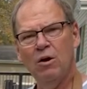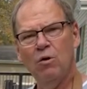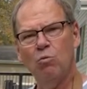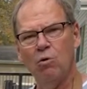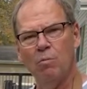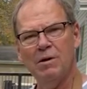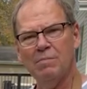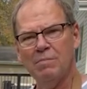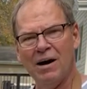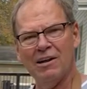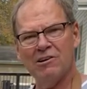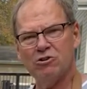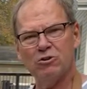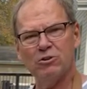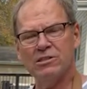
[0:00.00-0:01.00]
We'll be
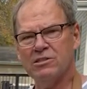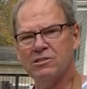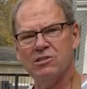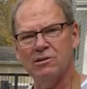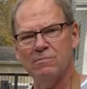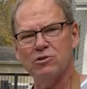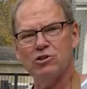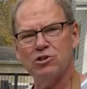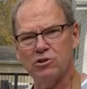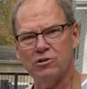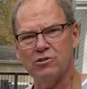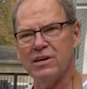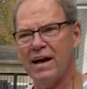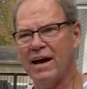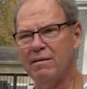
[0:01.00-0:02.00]
monitoring the temperature.
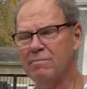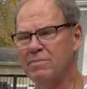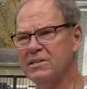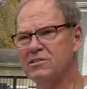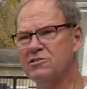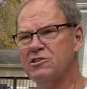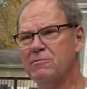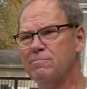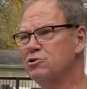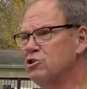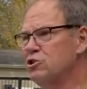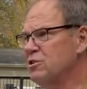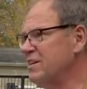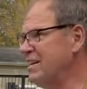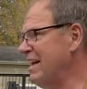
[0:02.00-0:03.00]
The ambient
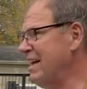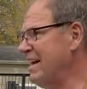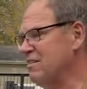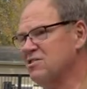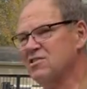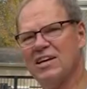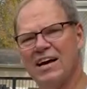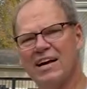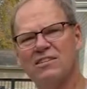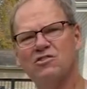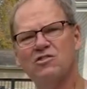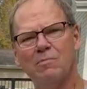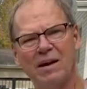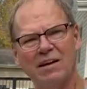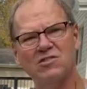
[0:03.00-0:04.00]
temperature today outside is
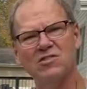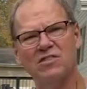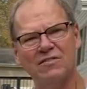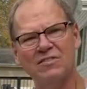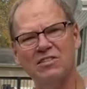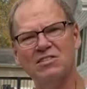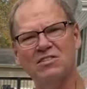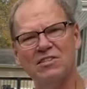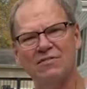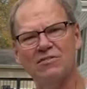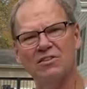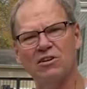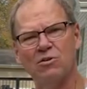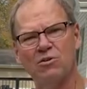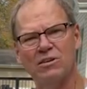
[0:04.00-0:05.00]
about 77
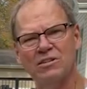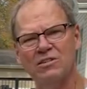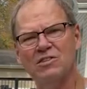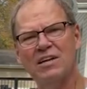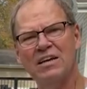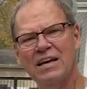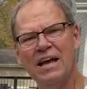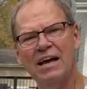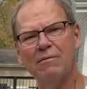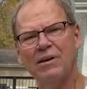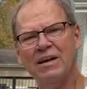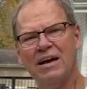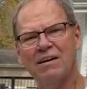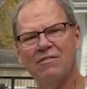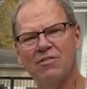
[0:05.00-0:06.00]
degrees, and we
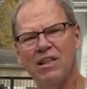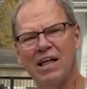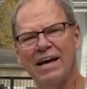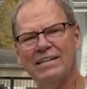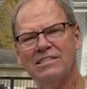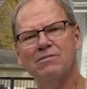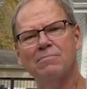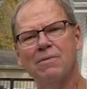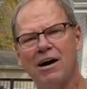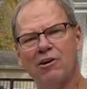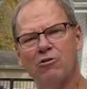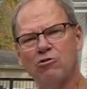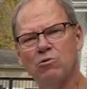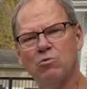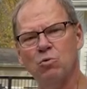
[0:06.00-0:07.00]
have light to
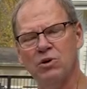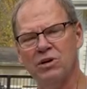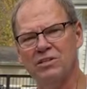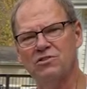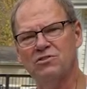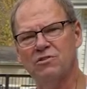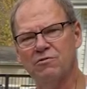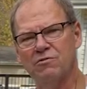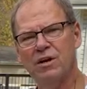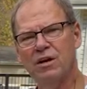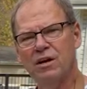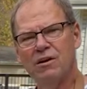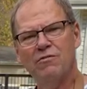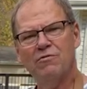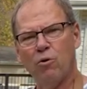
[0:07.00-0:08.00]
moderate winds of
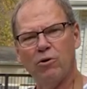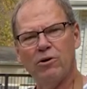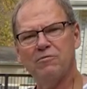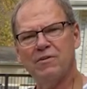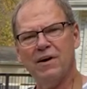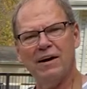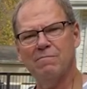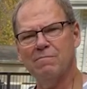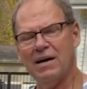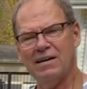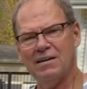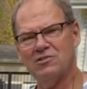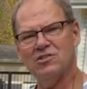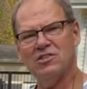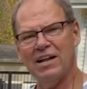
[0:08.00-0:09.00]
four to five
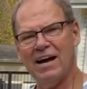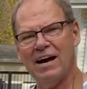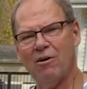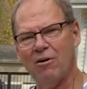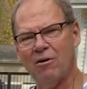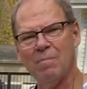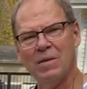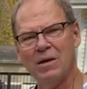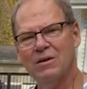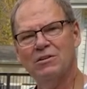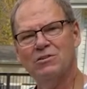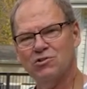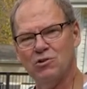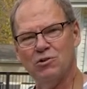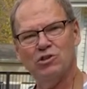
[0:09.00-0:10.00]
miles an hour.
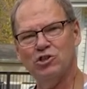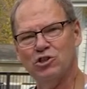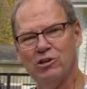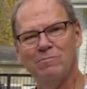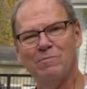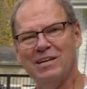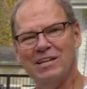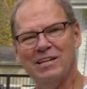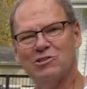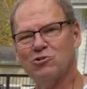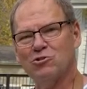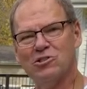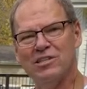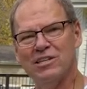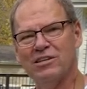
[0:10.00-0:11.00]
So it should be an
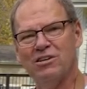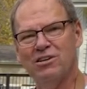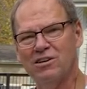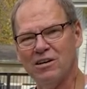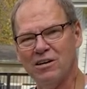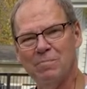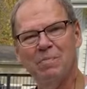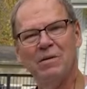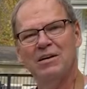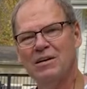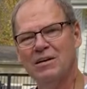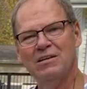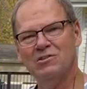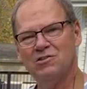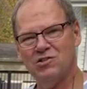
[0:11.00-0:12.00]
interesting cook.
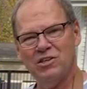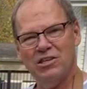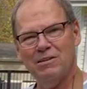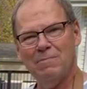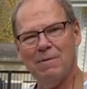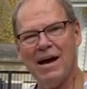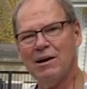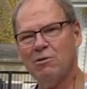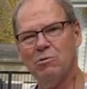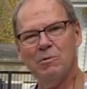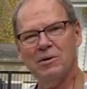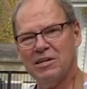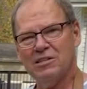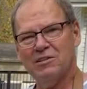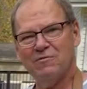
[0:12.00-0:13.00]
See you back when we
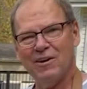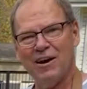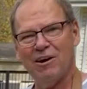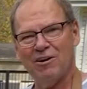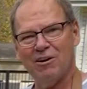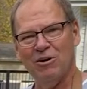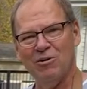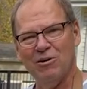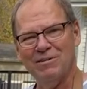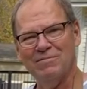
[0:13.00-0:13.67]
get the fire going.